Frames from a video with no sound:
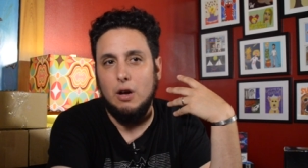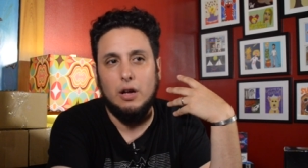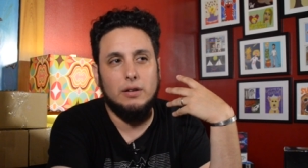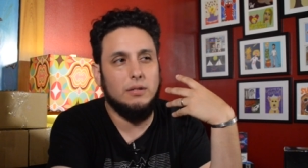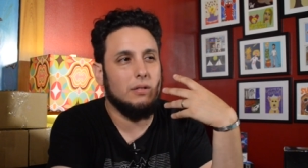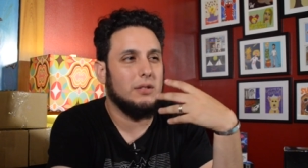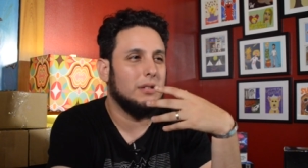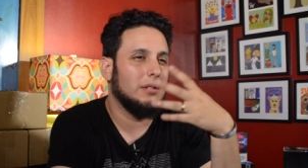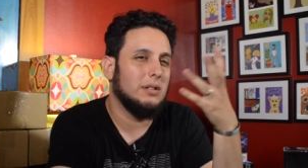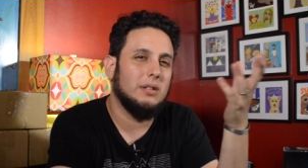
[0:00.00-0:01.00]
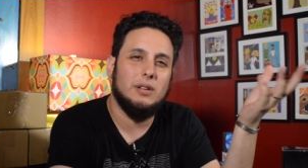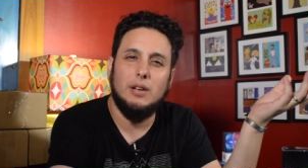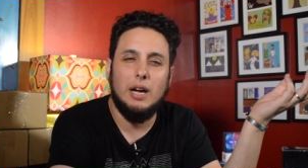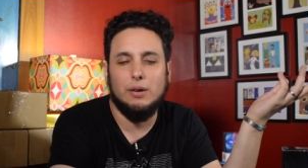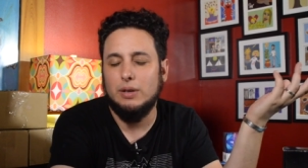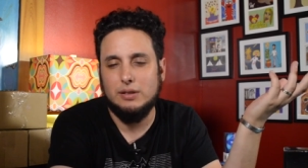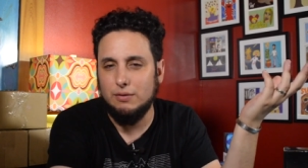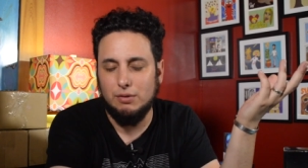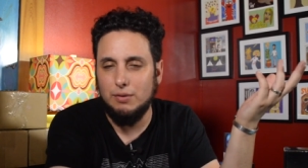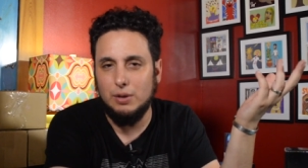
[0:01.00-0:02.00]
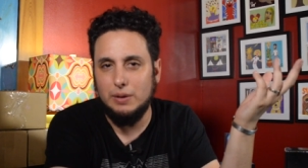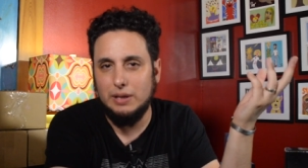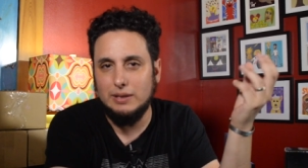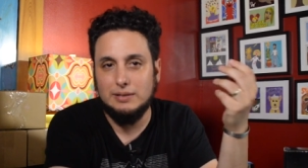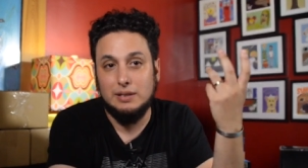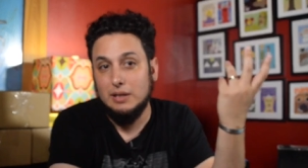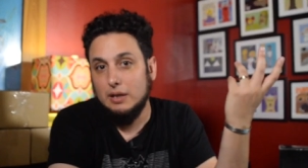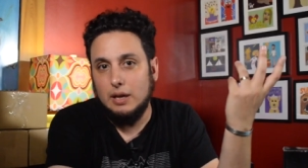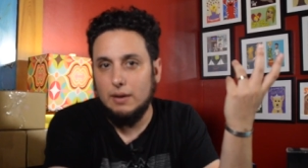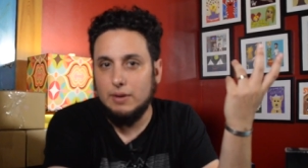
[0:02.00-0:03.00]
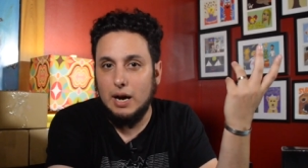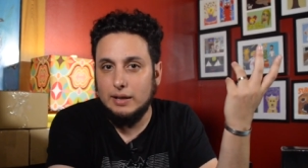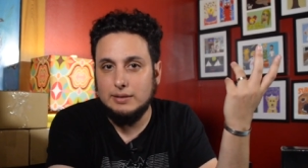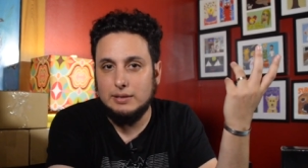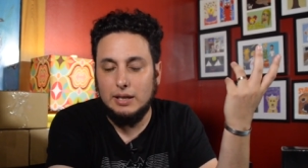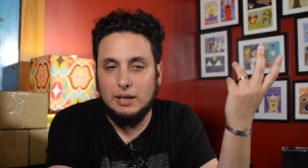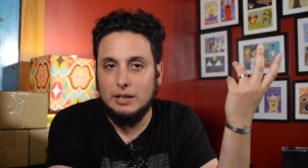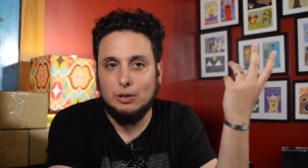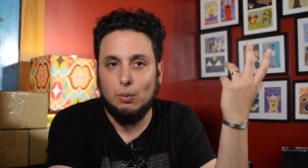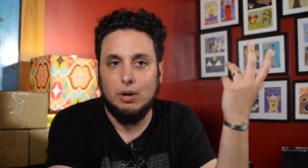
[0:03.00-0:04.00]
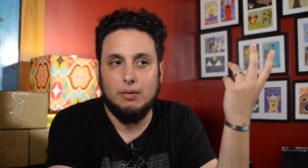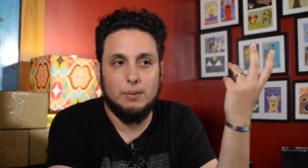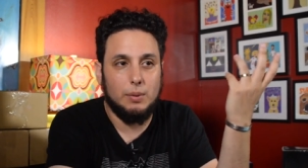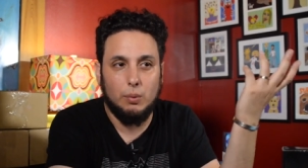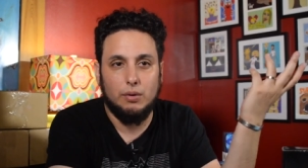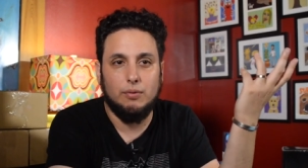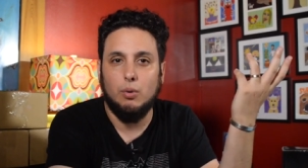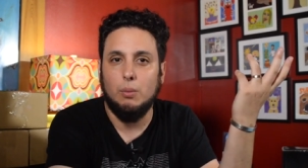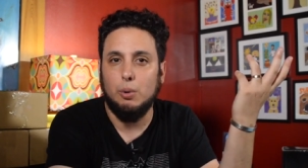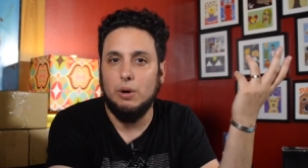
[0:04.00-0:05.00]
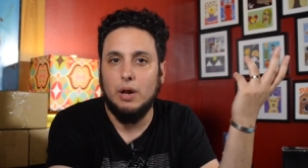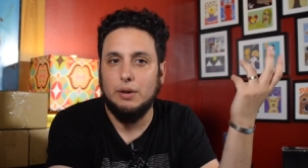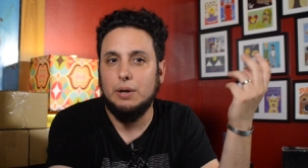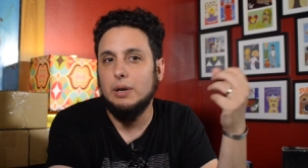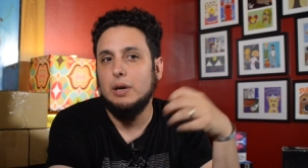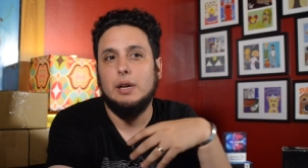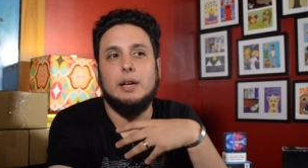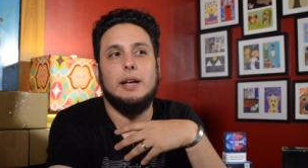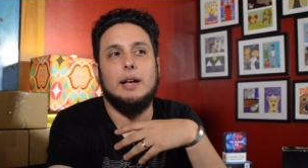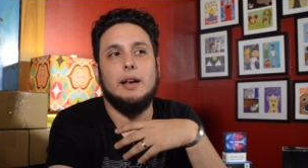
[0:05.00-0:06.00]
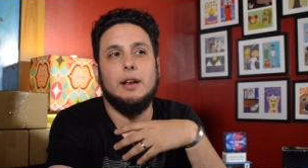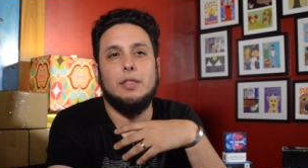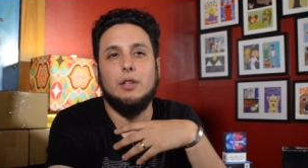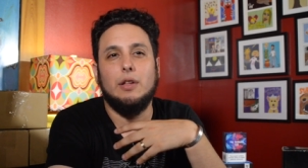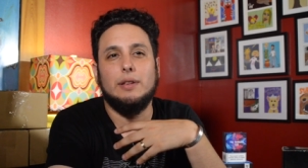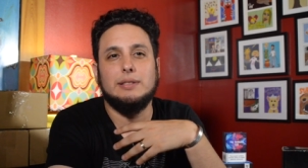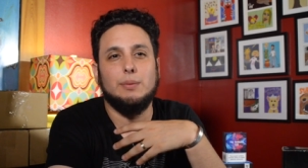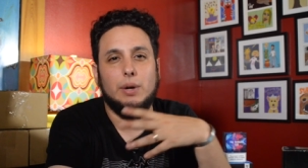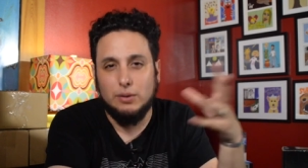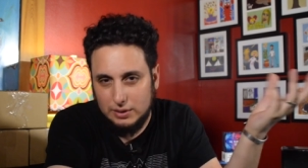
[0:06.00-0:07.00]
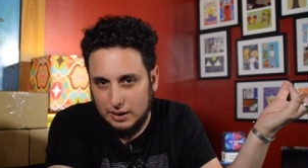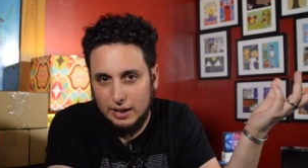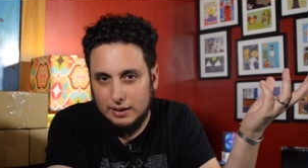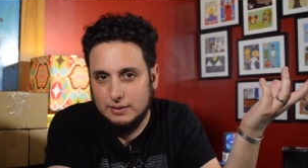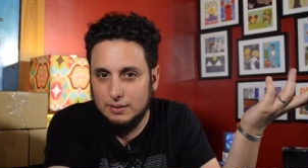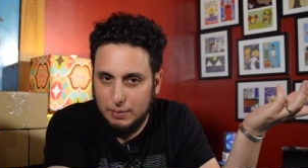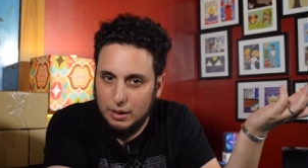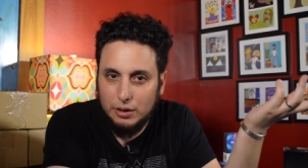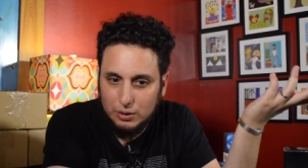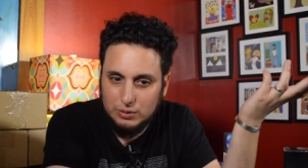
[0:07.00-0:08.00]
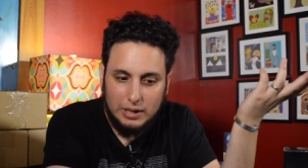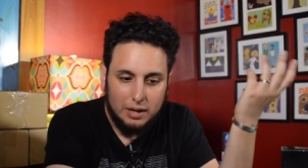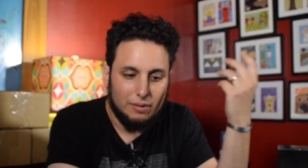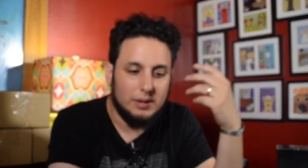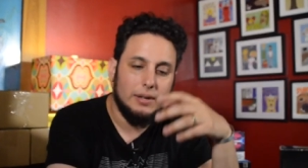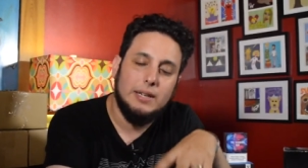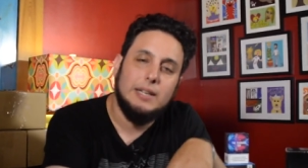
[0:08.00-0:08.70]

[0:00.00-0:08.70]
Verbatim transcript: thought, I don't need to review these. I've kind of seen each one of them in one form or another, and I thought that someone else could get some better use out of it.